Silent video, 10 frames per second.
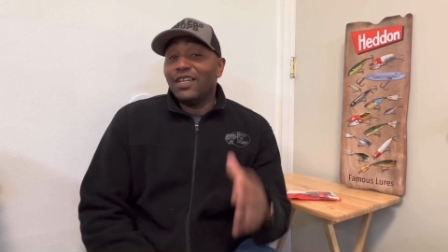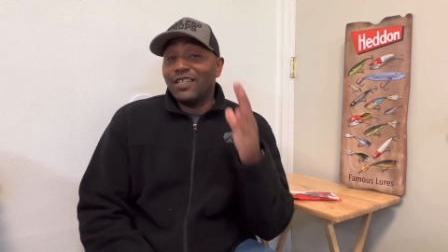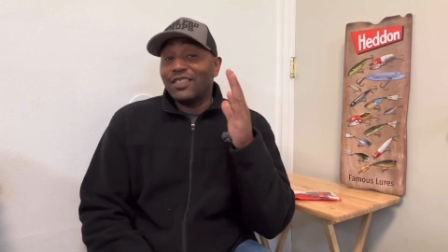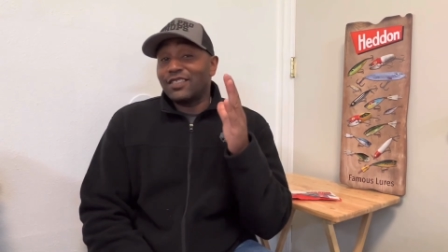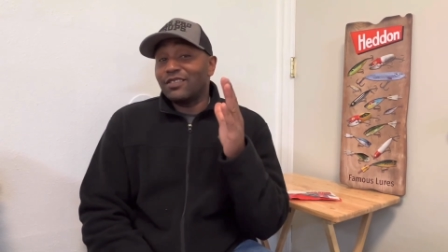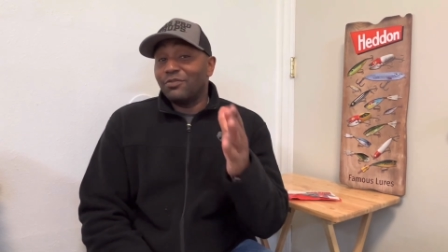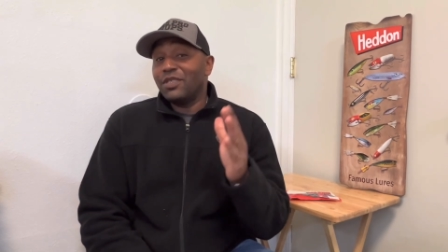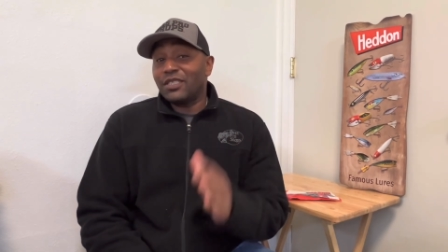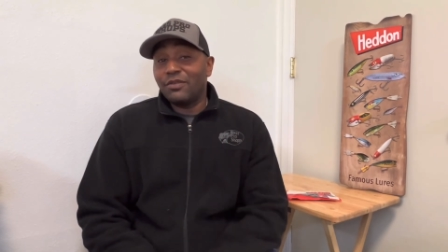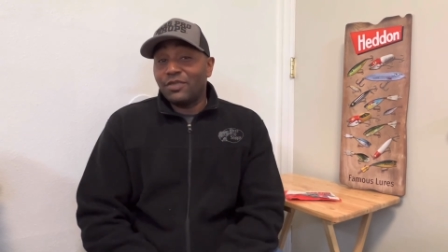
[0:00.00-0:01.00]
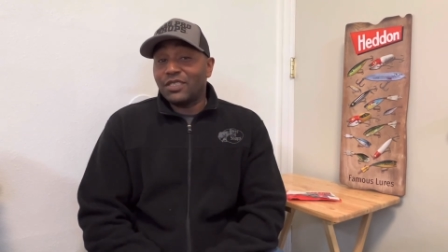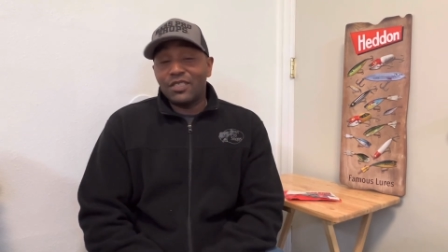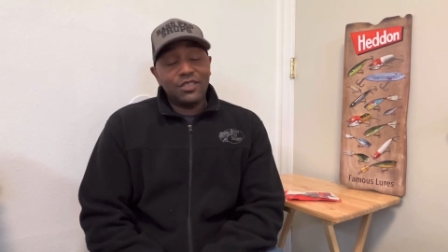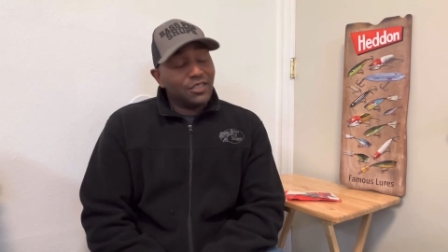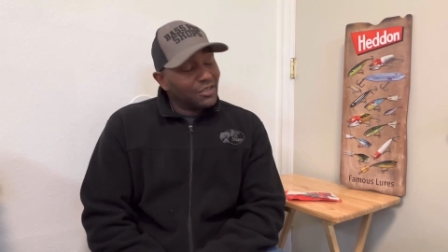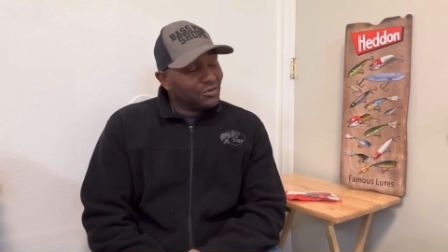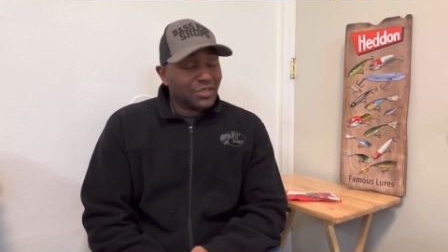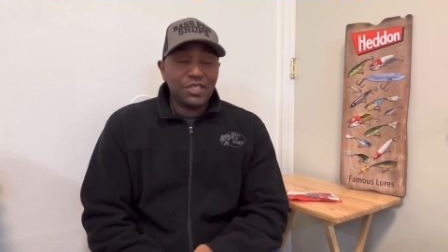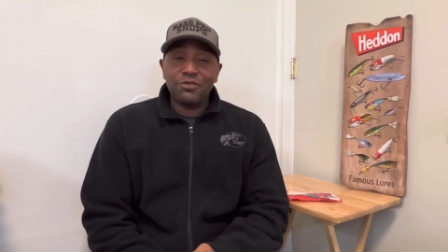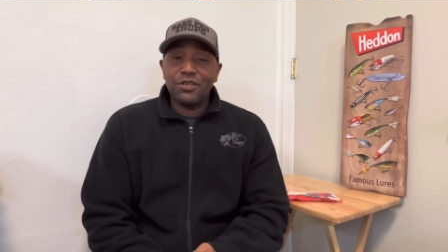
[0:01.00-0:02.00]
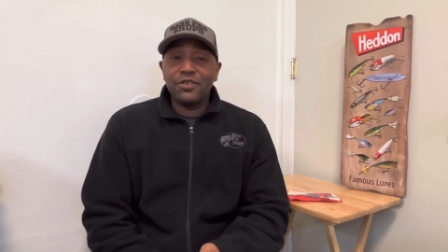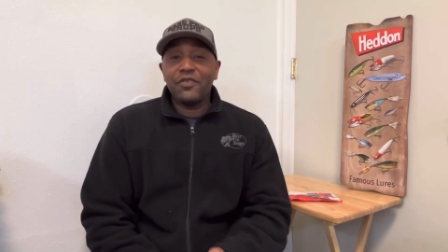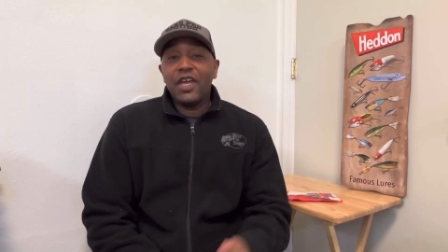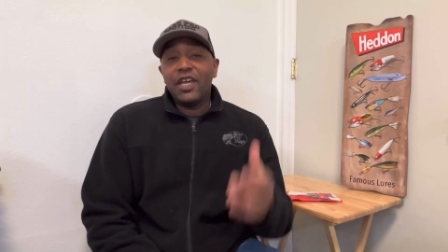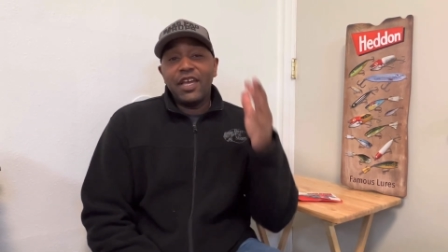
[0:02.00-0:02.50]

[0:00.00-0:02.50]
and this is going to be something that's a little secretive,